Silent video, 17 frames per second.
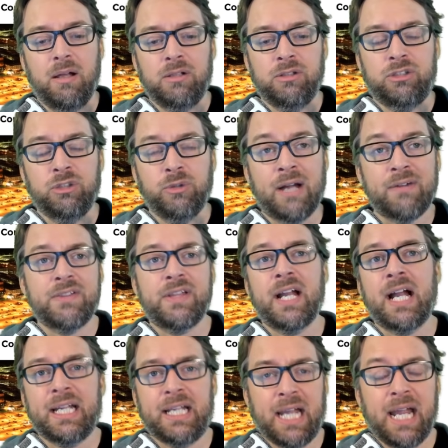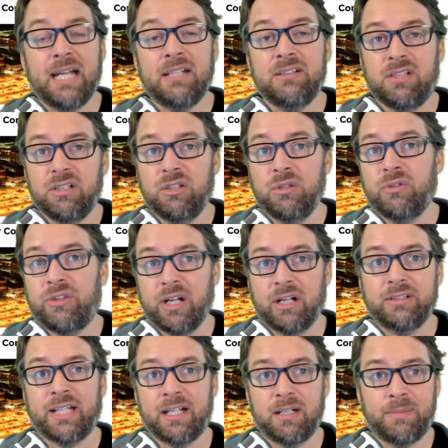do everything I can to use
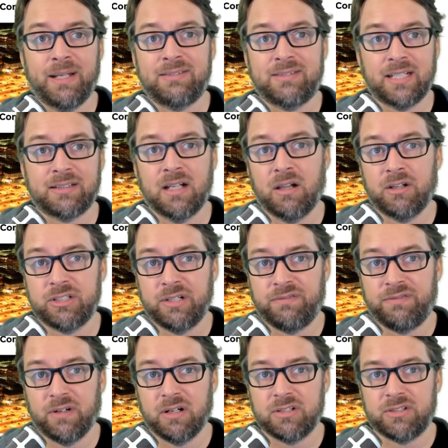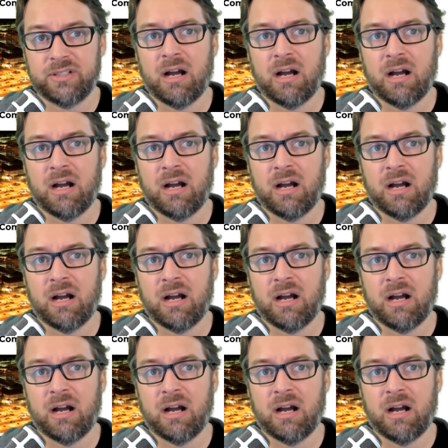their database technology first.